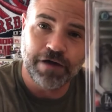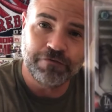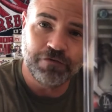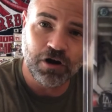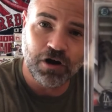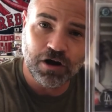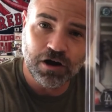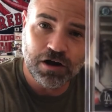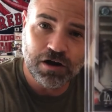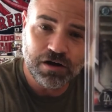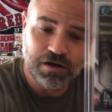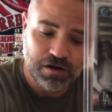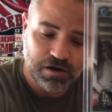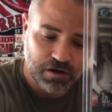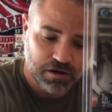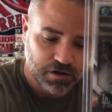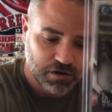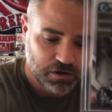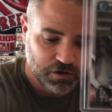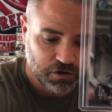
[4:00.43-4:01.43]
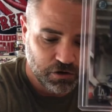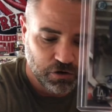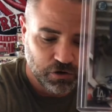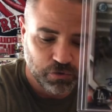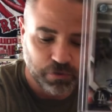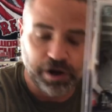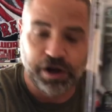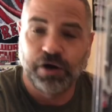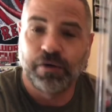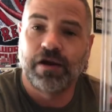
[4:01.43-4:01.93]
card
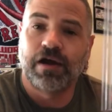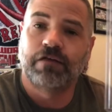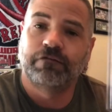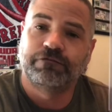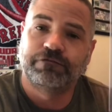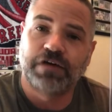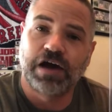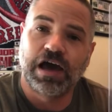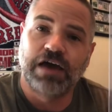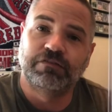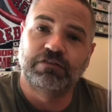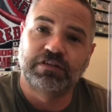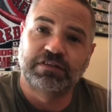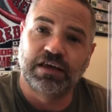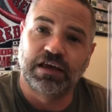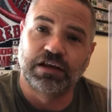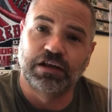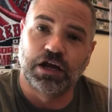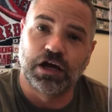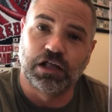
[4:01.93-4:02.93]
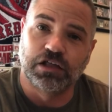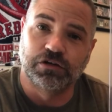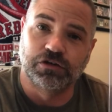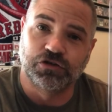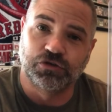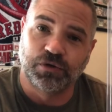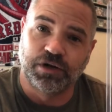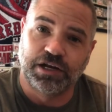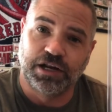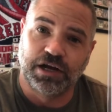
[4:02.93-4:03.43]
right around 5 to
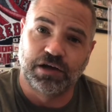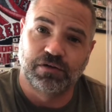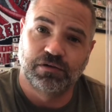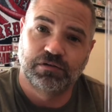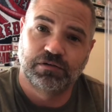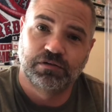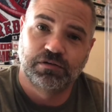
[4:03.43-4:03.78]
$10 right now.